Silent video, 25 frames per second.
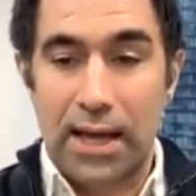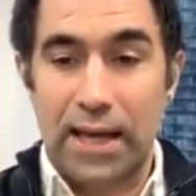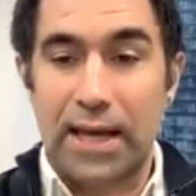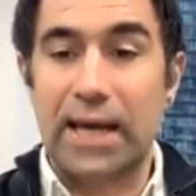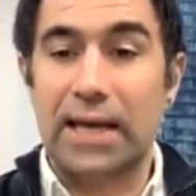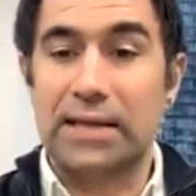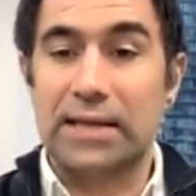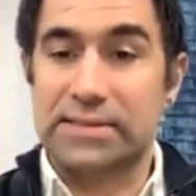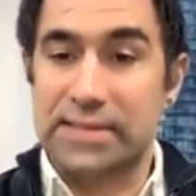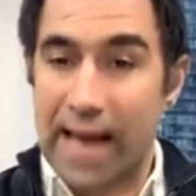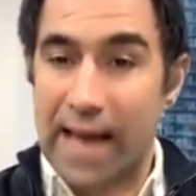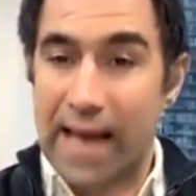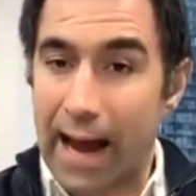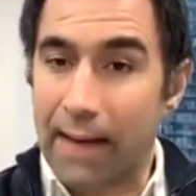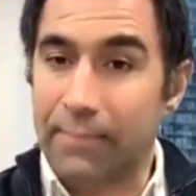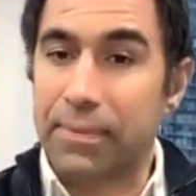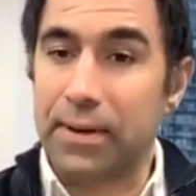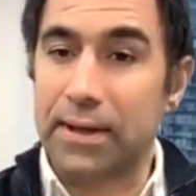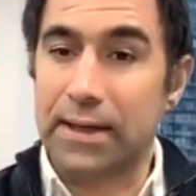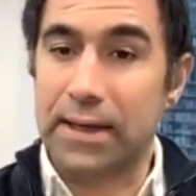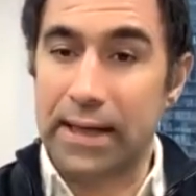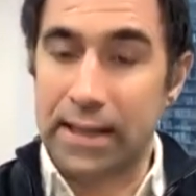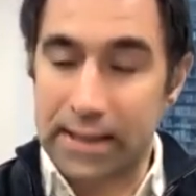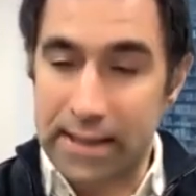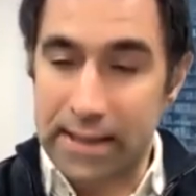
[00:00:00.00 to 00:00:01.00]
It's
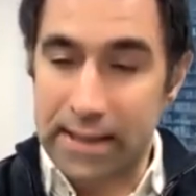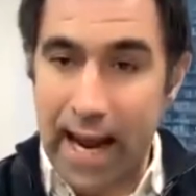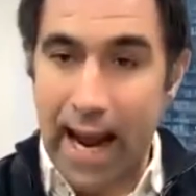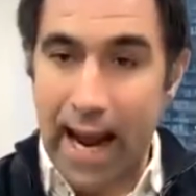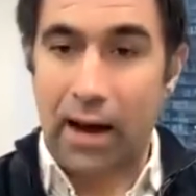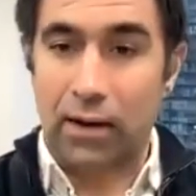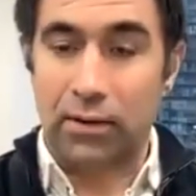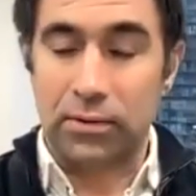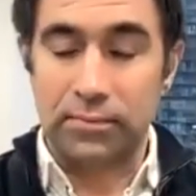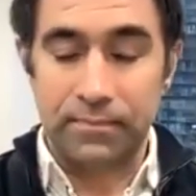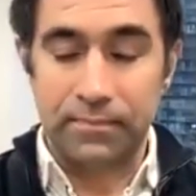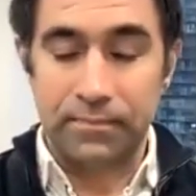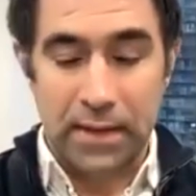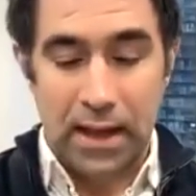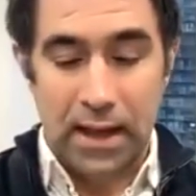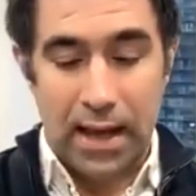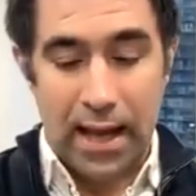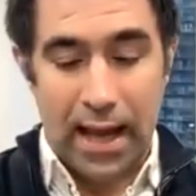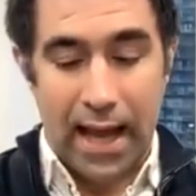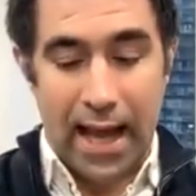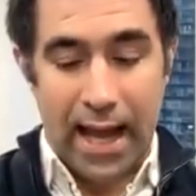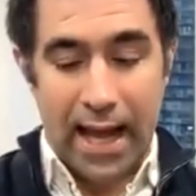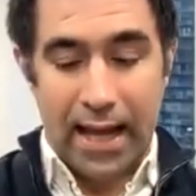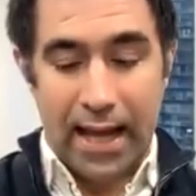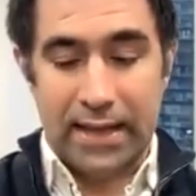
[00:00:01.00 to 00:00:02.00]
happening now.
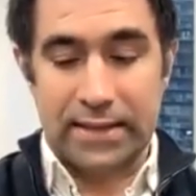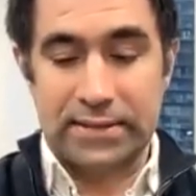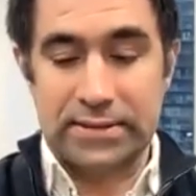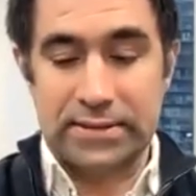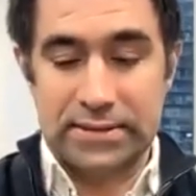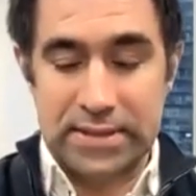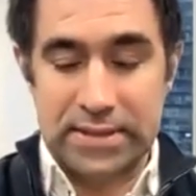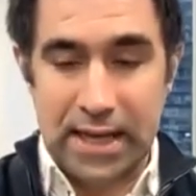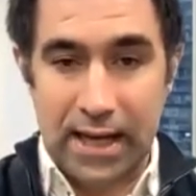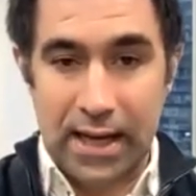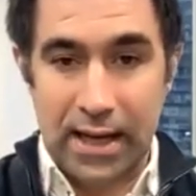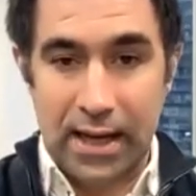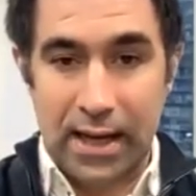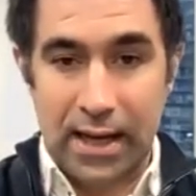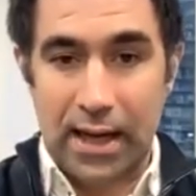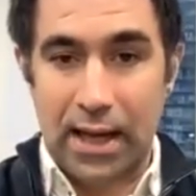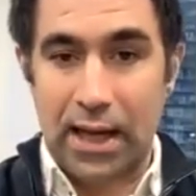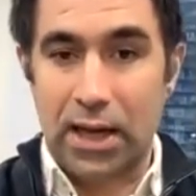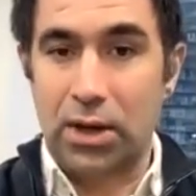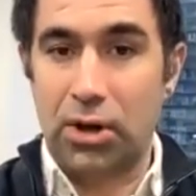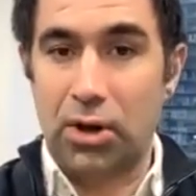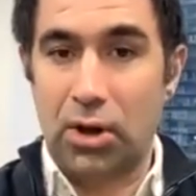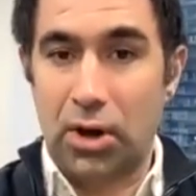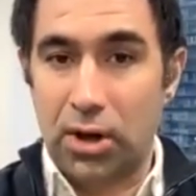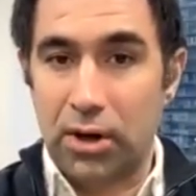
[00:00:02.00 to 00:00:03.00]
And
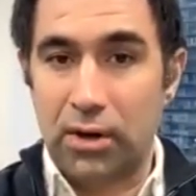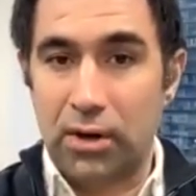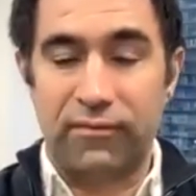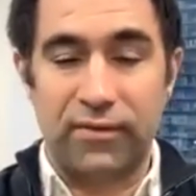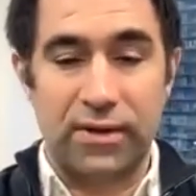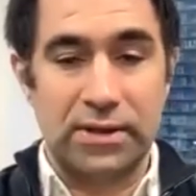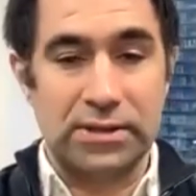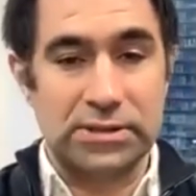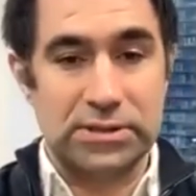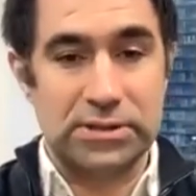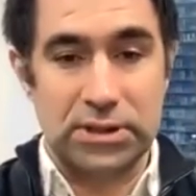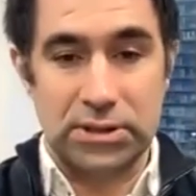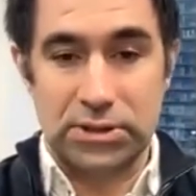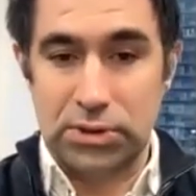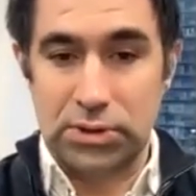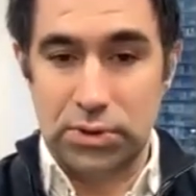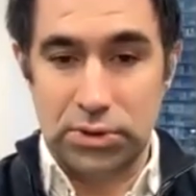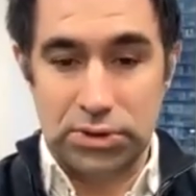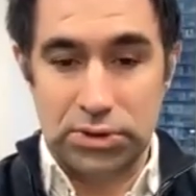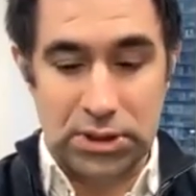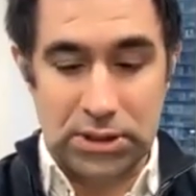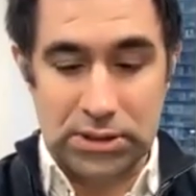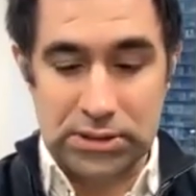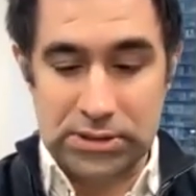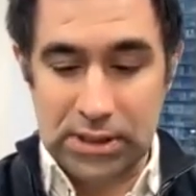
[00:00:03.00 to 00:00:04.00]
a lot of
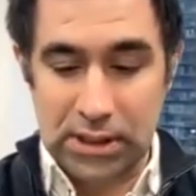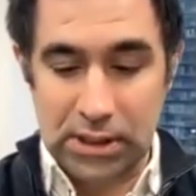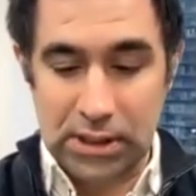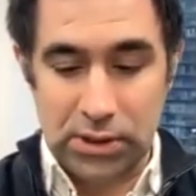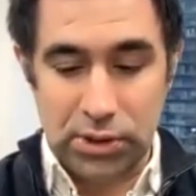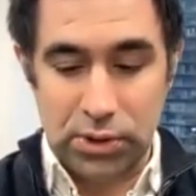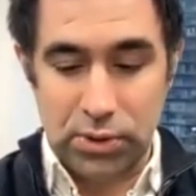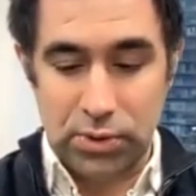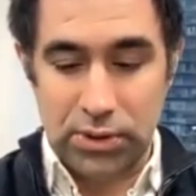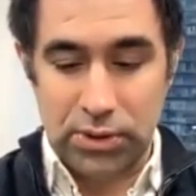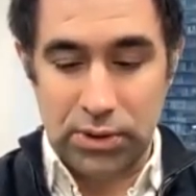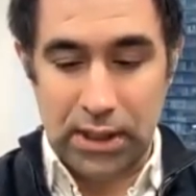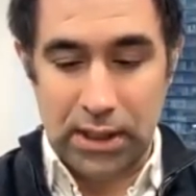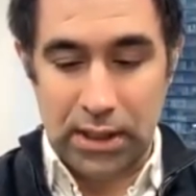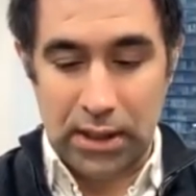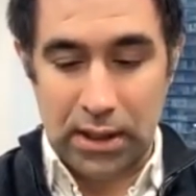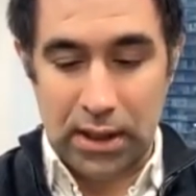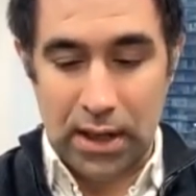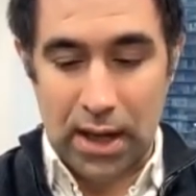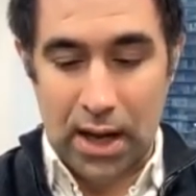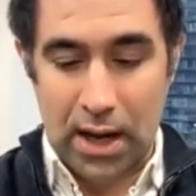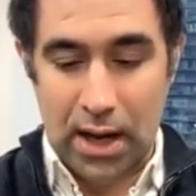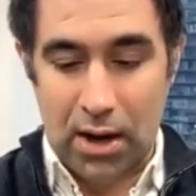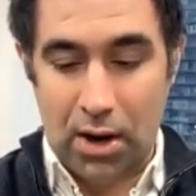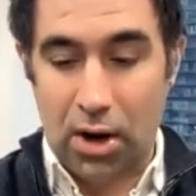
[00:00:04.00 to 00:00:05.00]
institutions, including
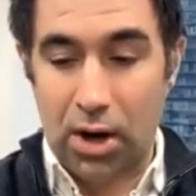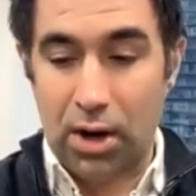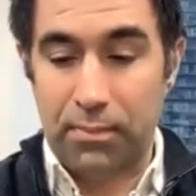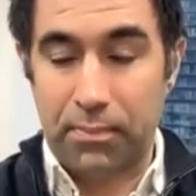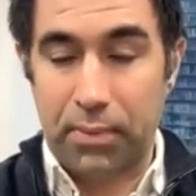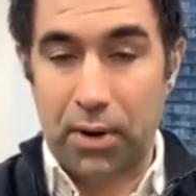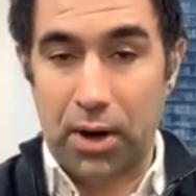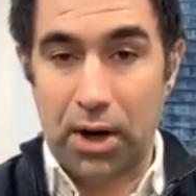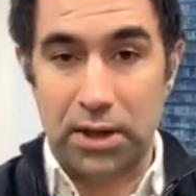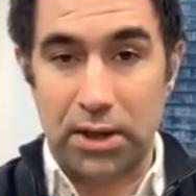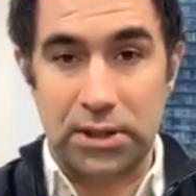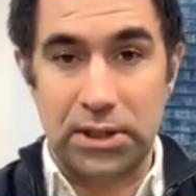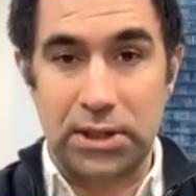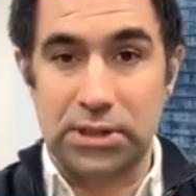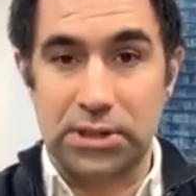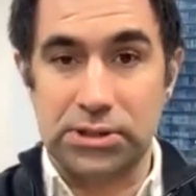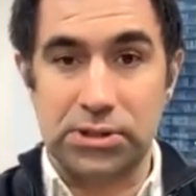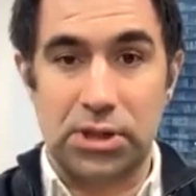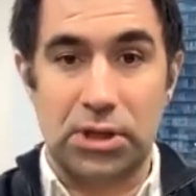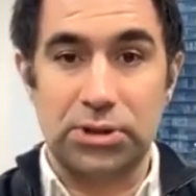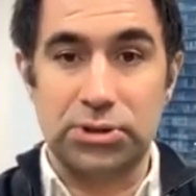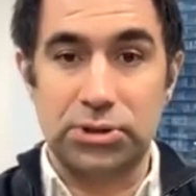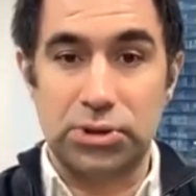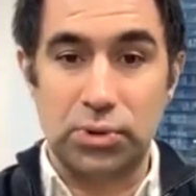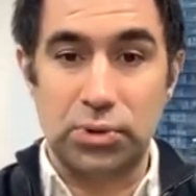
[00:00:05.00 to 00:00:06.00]
our partners,
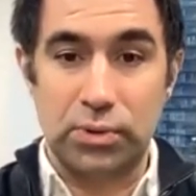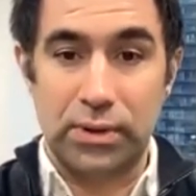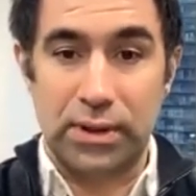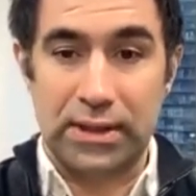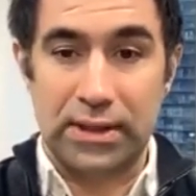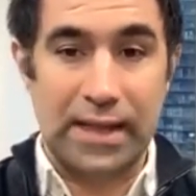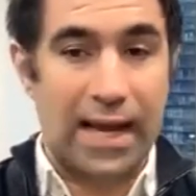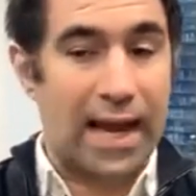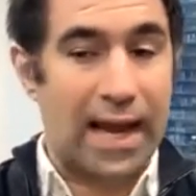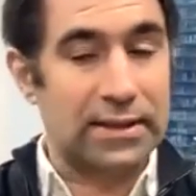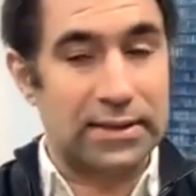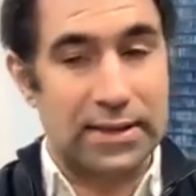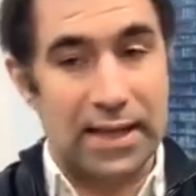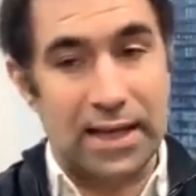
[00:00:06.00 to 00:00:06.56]
are doing that.